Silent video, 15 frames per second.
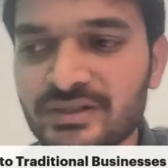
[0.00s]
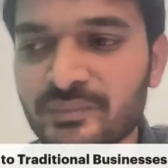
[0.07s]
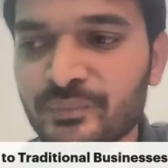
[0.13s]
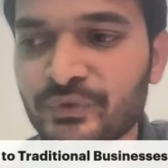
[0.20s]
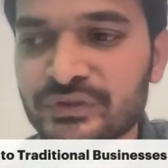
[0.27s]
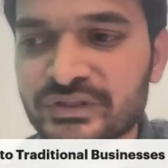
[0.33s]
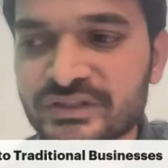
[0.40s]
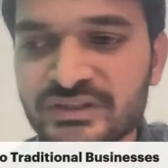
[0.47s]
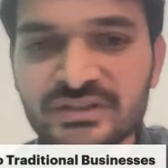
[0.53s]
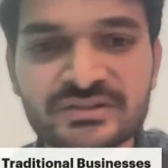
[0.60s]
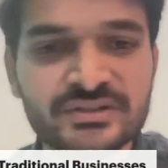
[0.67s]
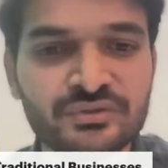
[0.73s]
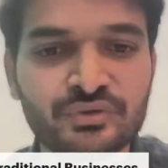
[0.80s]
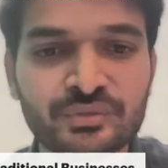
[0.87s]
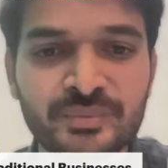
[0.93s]
the
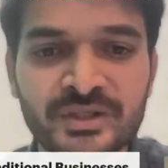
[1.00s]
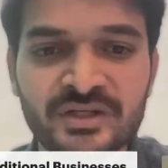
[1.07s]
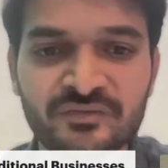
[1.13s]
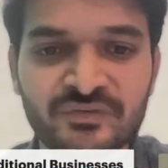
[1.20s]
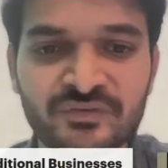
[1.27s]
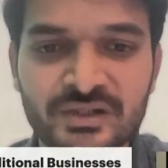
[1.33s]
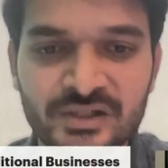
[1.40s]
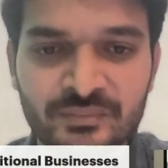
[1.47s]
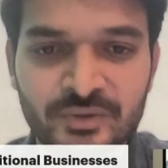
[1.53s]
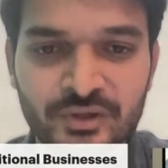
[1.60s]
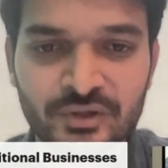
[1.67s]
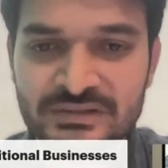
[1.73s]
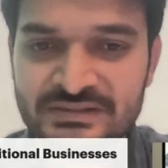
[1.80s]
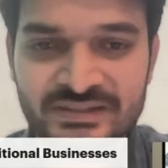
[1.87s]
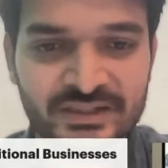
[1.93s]
projections, it could be difficult
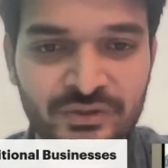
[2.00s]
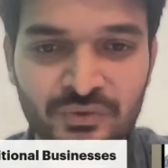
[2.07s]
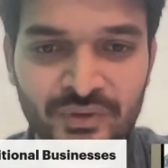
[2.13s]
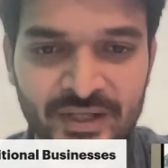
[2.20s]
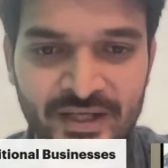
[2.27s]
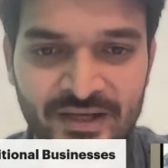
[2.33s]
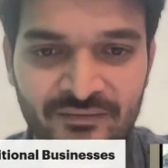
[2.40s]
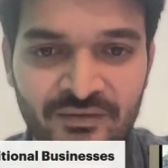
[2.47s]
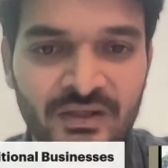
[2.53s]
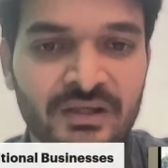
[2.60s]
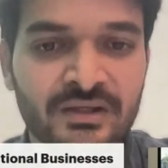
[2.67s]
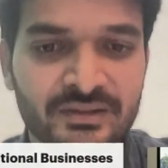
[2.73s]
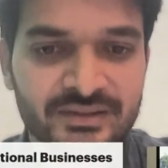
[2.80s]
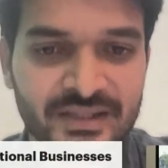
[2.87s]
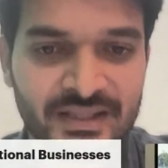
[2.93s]
because they don't have
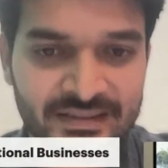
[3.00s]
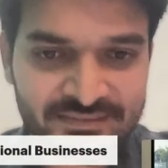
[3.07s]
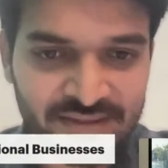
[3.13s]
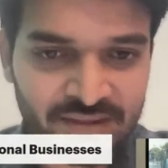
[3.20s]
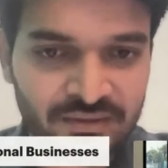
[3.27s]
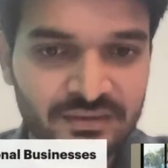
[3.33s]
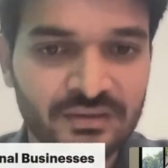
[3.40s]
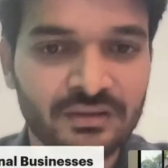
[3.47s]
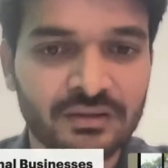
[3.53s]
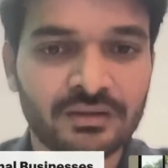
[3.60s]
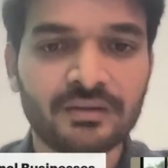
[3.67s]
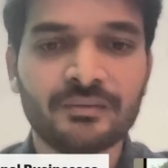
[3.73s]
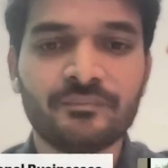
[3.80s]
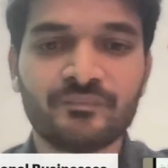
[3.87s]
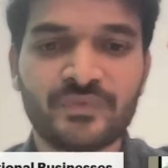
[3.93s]
the exact
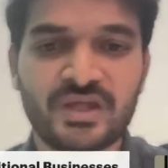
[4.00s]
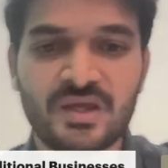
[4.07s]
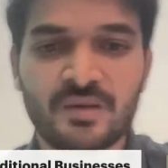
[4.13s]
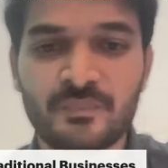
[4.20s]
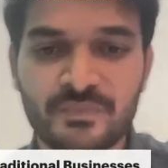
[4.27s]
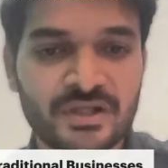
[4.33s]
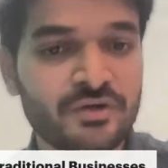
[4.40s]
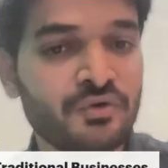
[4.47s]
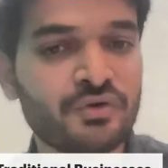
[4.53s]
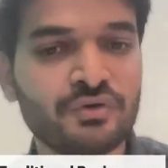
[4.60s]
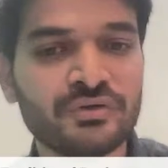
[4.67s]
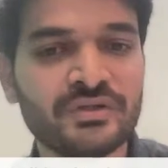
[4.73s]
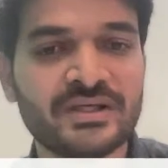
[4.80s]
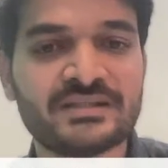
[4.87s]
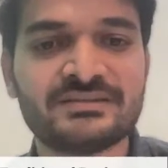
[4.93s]
they don't
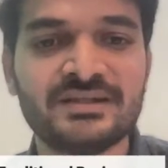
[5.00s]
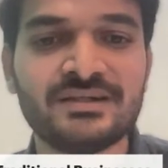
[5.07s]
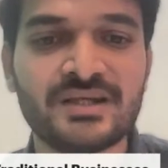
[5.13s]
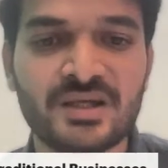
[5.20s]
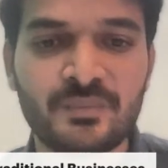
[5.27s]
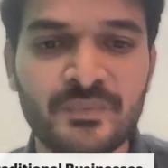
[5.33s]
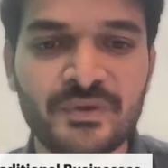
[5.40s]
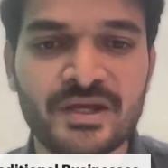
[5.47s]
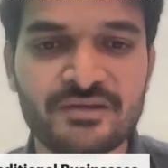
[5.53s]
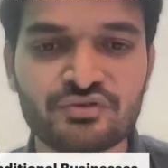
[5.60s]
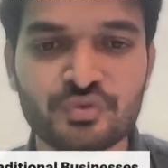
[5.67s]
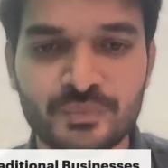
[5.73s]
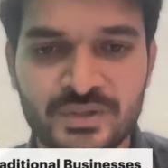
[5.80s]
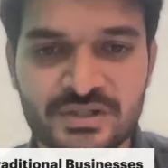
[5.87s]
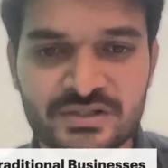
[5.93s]
know the exact KPIs
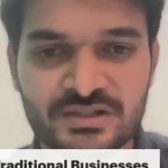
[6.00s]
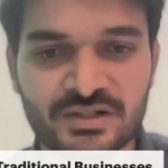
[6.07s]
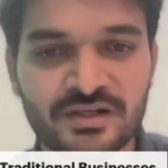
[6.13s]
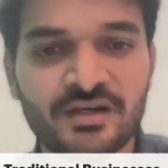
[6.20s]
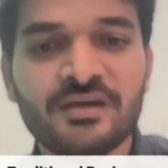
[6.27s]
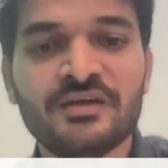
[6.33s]
to measure.